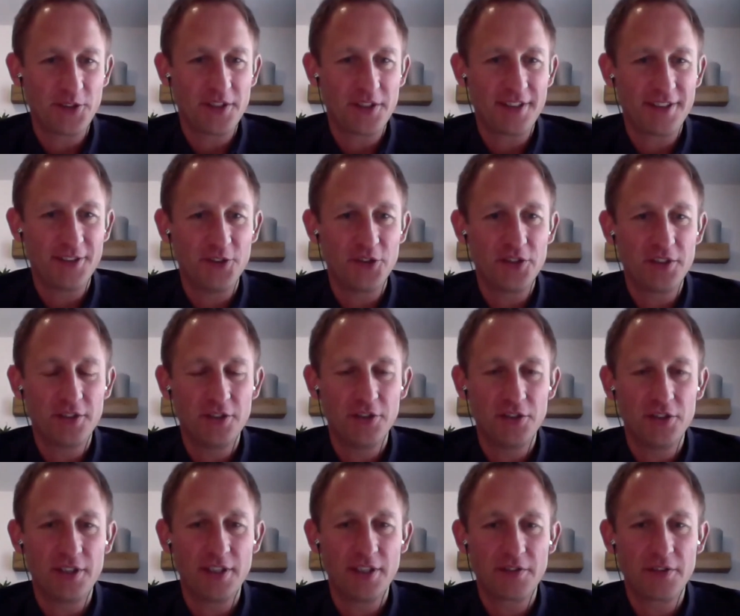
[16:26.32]
Good
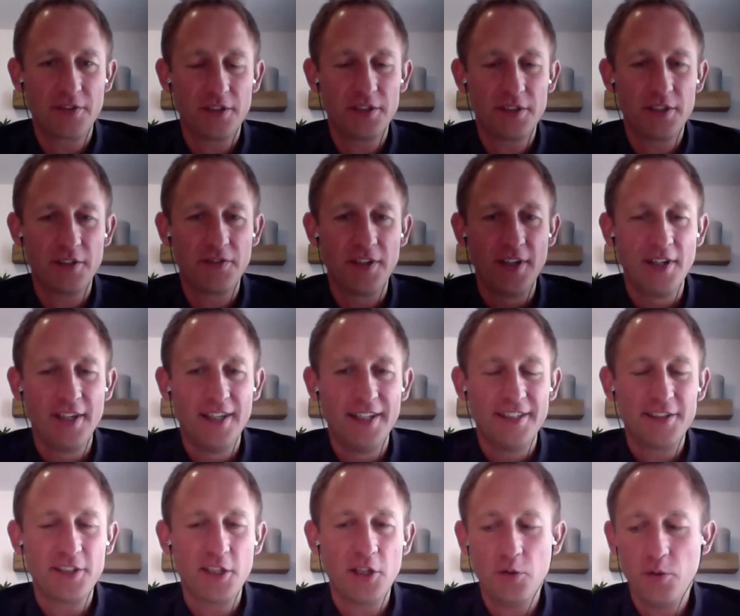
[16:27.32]
stuff.
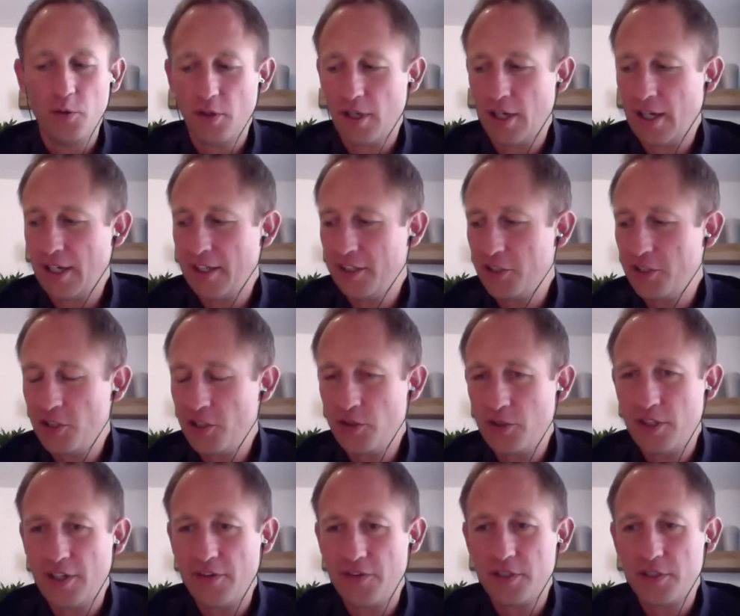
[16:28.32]
So, Andy, could you
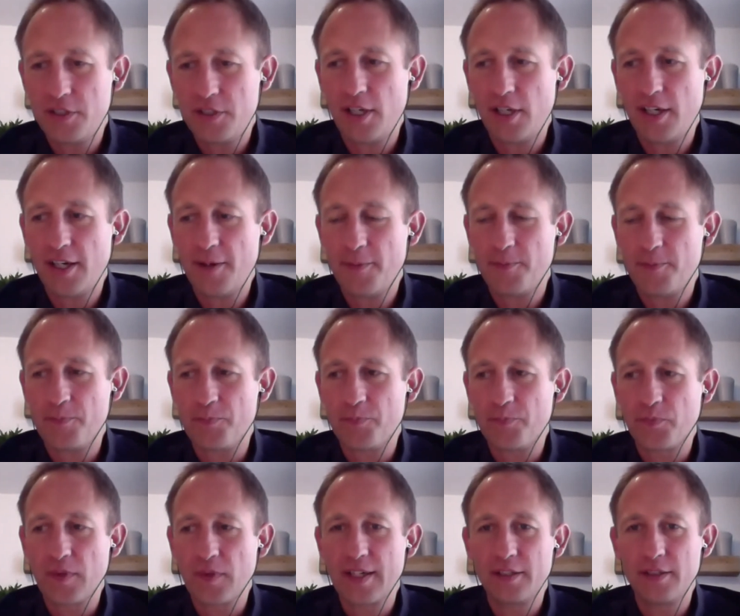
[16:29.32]
give us a
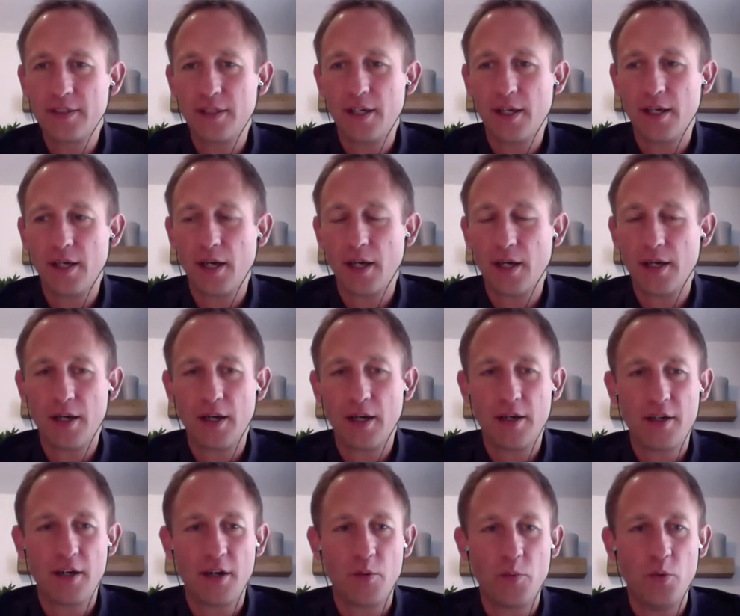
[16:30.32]

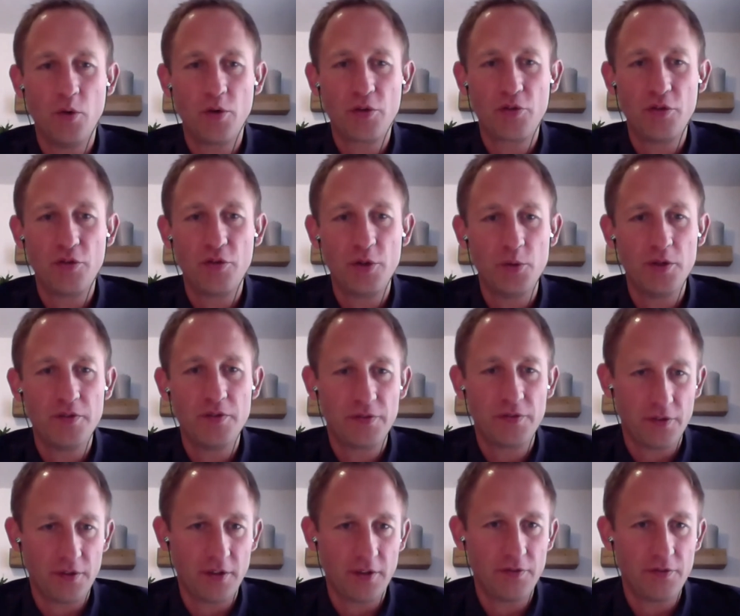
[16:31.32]
walkthrough
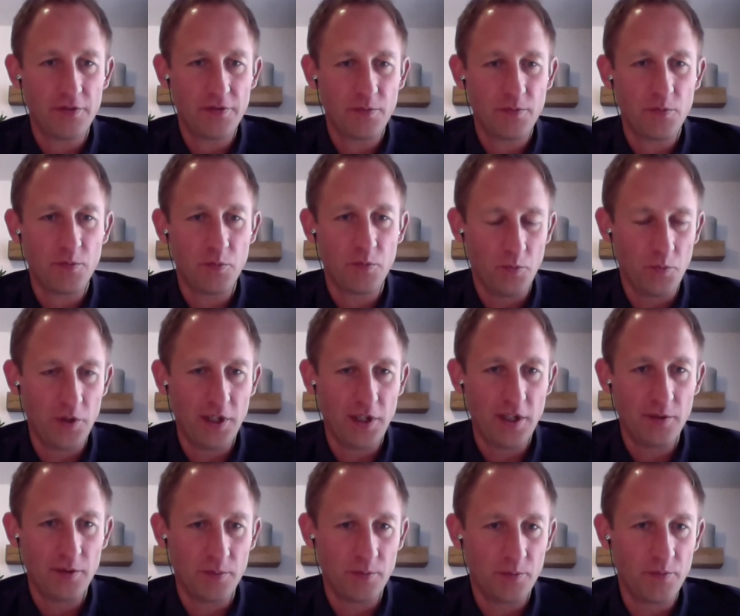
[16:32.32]
of
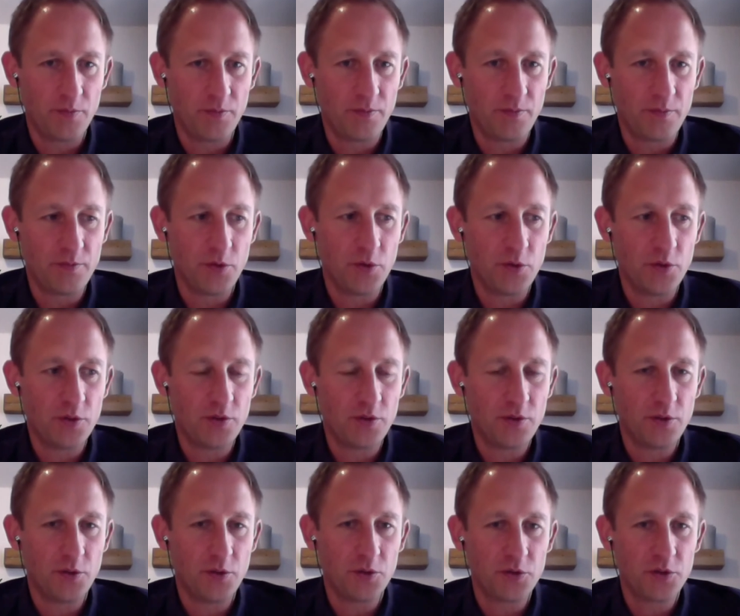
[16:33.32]

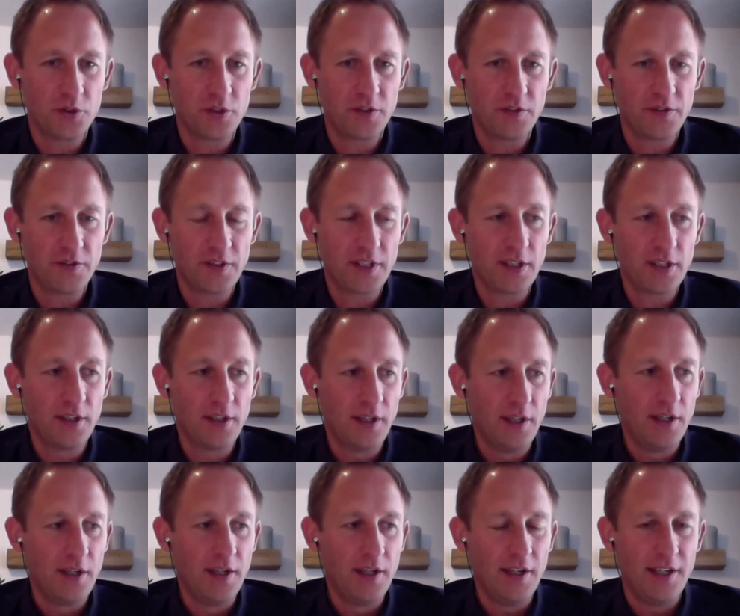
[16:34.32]
your sort of
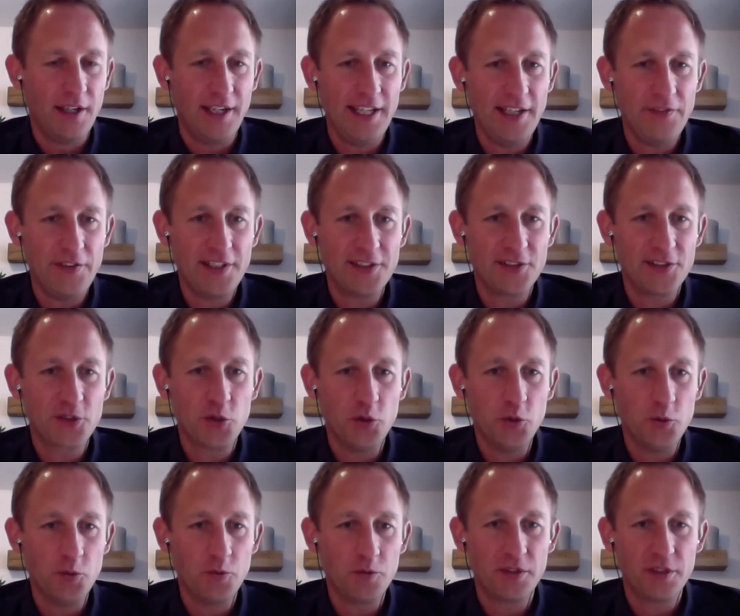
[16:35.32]
leaving
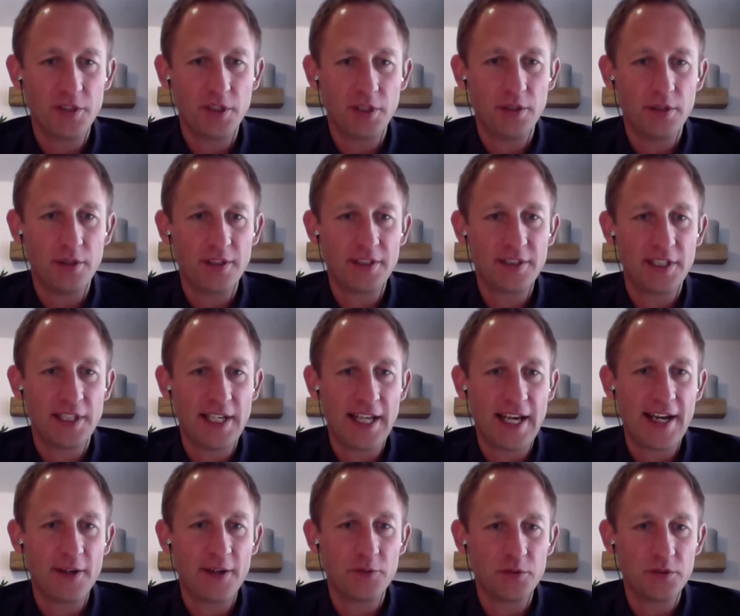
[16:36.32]
school to
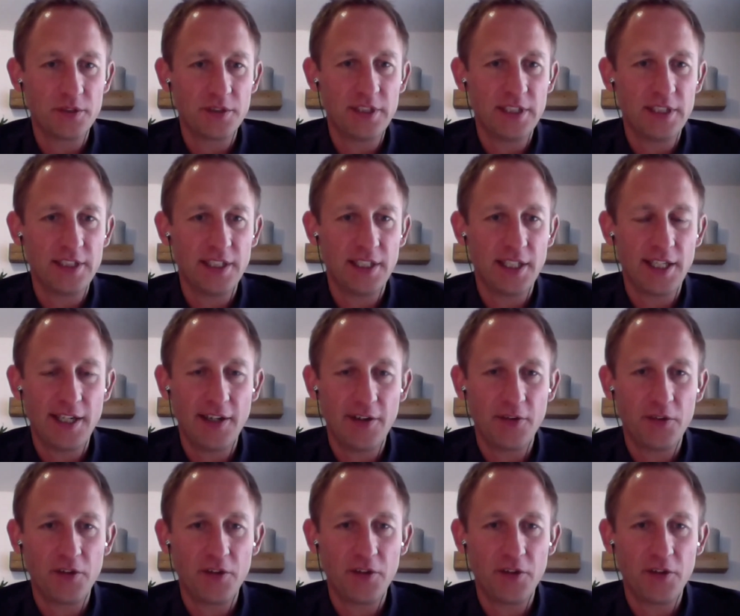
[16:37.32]
now sitting here and